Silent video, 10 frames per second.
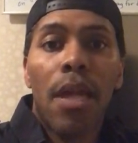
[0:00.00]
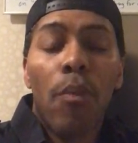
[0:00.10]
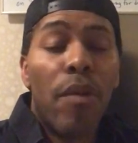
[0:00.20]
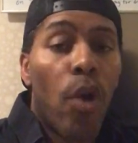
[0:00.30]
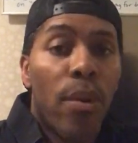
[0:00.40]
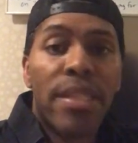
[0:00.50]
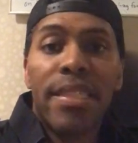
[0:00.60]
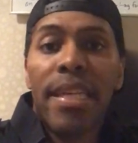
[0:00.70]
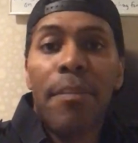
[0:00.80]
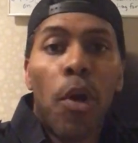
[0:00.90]
We've already
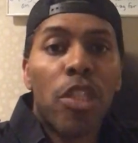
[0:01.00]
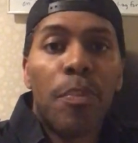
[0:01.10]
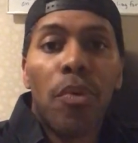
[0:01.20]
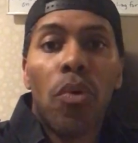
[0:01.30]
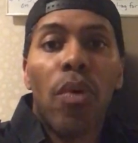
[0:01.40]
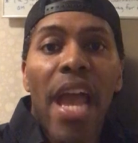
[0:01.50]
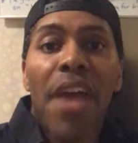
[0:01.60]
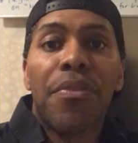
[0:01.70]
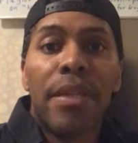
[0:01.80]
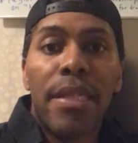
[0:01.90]
seen multiple
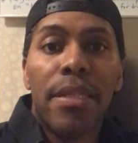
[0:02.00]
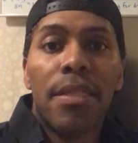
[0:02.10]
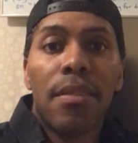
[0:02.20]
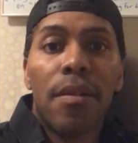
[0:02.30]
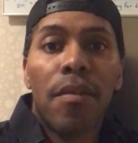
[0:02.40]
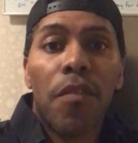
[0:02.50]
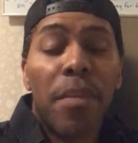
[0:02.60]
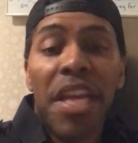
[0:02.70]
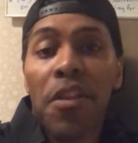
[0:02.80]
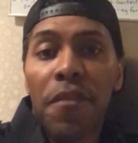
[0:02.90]
athletes from the
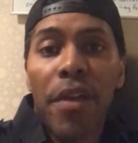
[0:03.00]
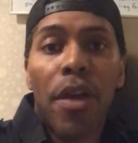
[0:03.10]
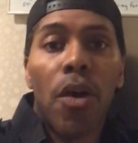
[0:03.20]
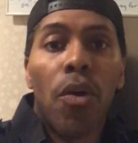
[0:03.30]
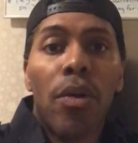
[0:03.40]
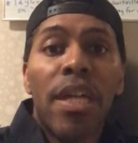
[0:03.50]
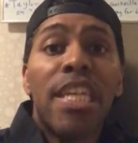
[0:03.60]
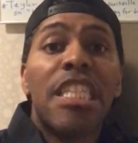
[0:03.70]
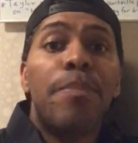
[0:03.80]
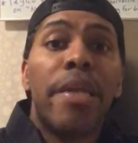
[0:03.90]
NFL
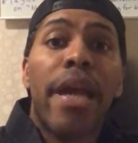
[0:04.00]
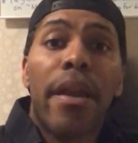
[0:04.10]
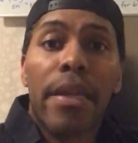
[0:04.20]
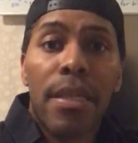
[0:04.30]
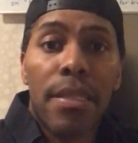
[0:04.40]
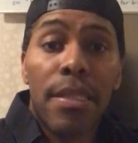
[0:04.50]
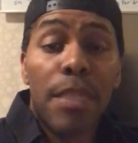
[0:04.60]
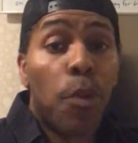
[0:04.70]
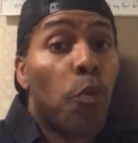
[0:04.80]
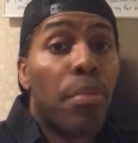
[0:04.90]
speak out against this,
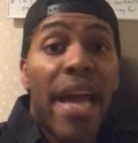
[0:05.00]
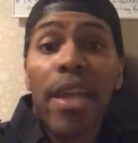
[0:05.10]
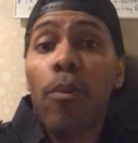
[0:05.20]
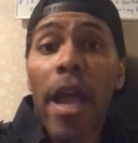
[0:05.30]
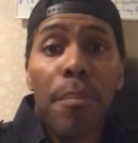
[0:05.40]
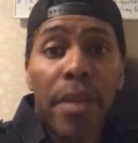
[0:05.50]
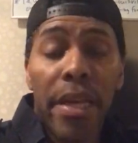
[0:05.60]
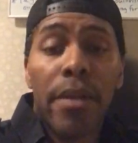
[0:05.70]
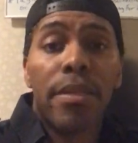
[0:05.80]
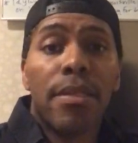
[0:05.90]
both black and white
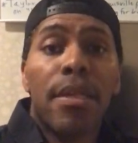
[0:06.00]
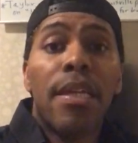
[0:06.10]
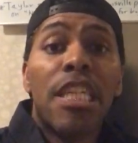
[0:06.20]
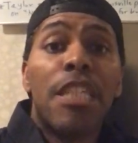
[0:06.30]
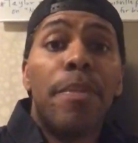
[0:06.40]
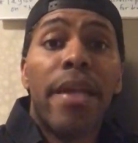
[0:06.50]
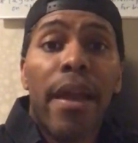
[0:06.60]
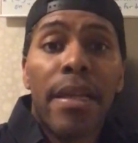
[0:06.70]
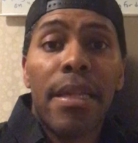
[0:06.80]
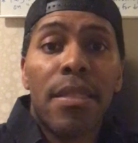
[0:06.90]
players speak out
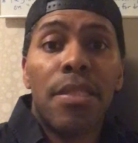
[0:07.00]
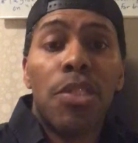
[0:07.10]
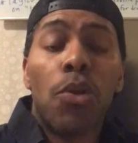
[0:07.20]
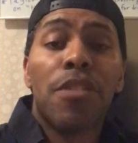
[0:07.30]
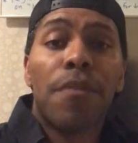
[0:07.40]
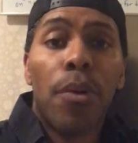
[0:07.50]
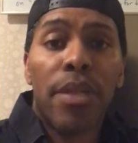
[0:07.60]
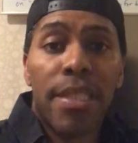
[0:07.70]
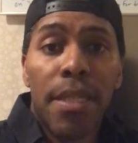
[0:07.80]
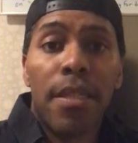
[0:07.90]
against George
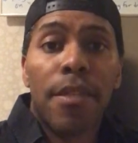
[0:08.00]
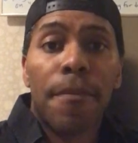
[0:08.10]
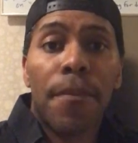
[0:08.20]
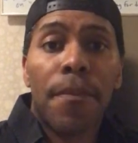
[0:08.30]
Floyd's killing.